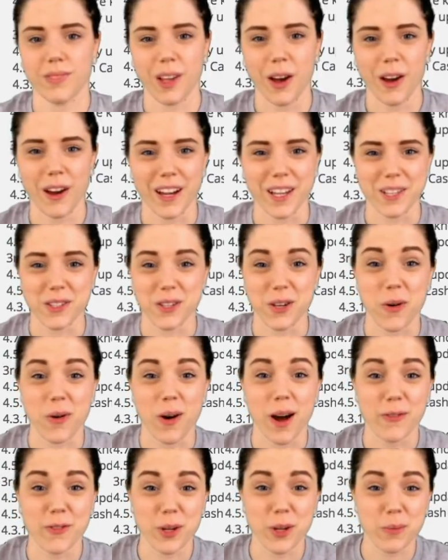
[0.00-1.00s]
Alright, so
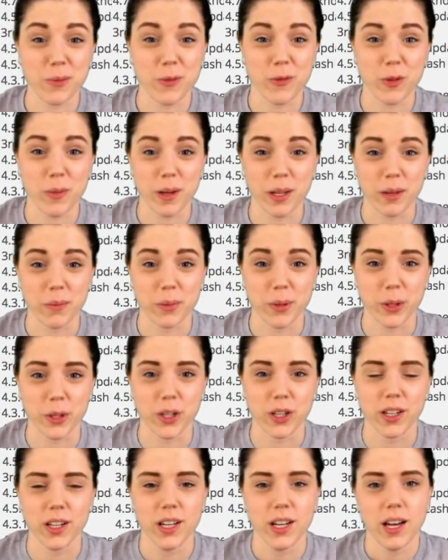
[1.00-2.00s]
I've jumped over to my
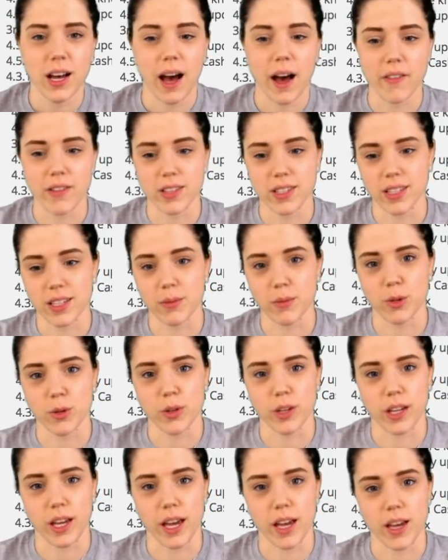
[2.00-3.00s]
computer. Obviously I'm
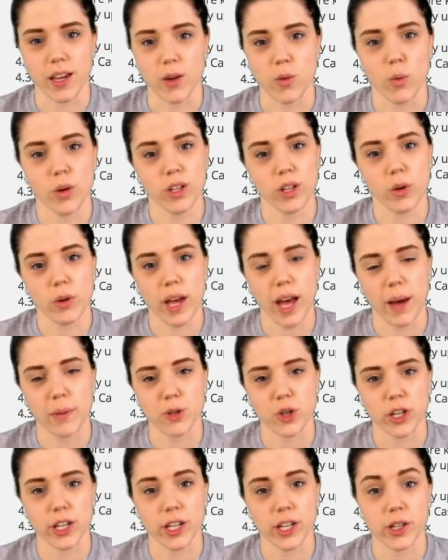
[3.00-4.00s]
doing a window
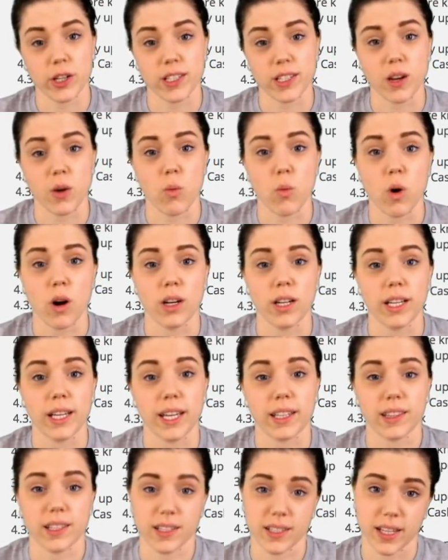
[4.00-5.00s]
capture here because I want to
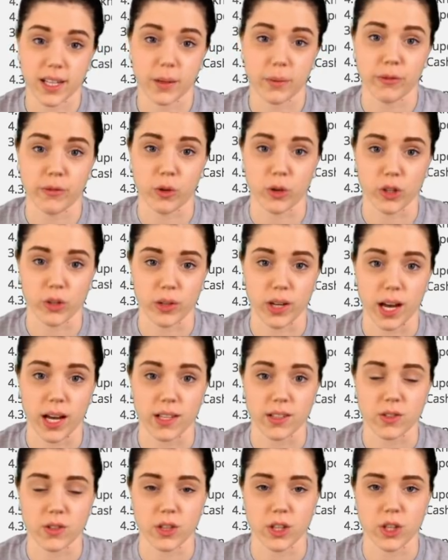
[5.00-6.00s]
get the setup for you
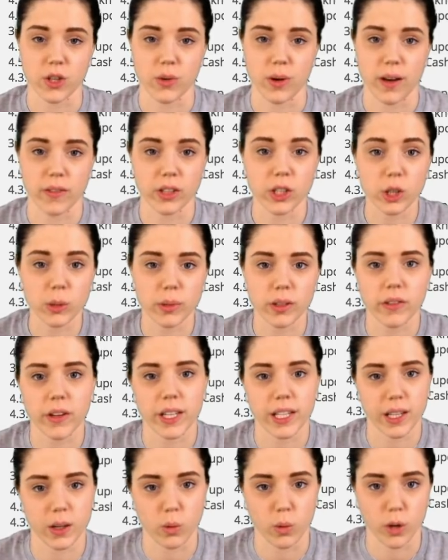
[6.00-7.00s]
guys so that you have a little bit of
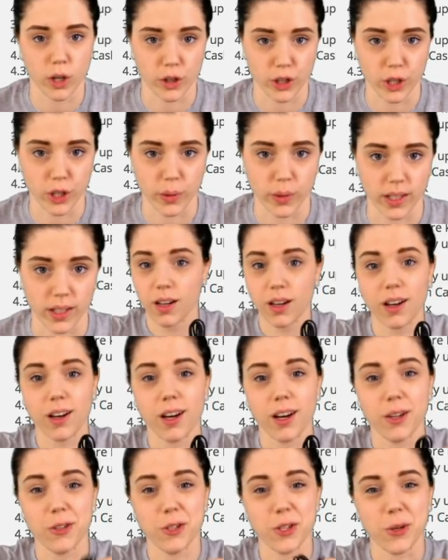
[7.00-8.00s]
idea what you're doing.
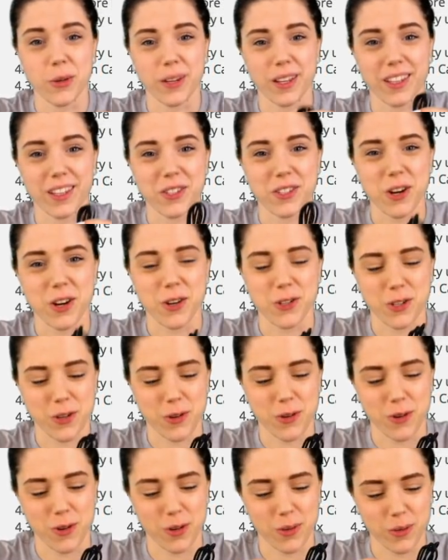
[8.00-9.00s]
Undoing the charging
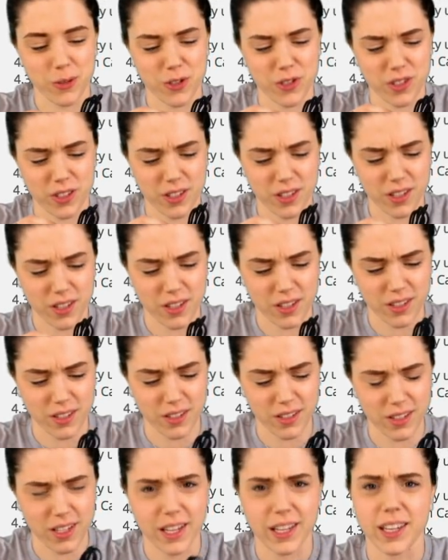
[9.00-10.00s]
cord, which is
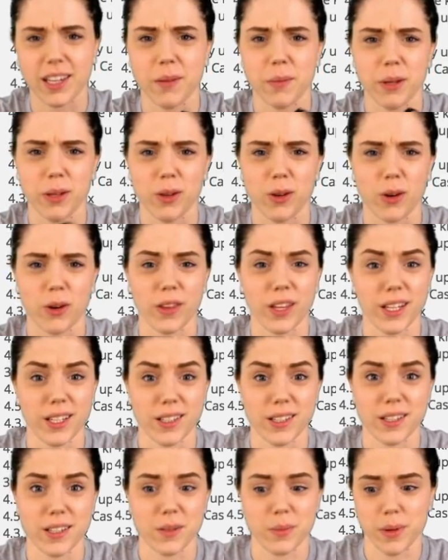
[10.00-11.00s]
taking a bit longer than
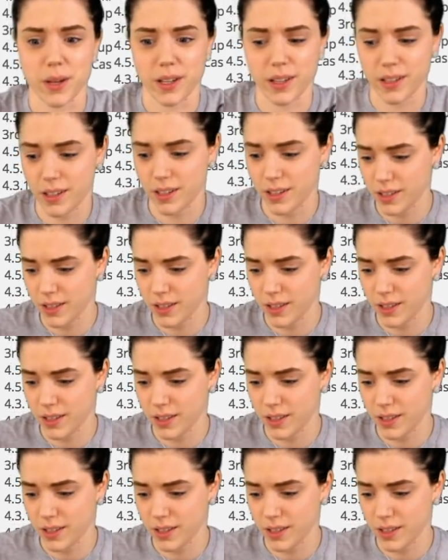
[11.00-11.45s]
anticipated.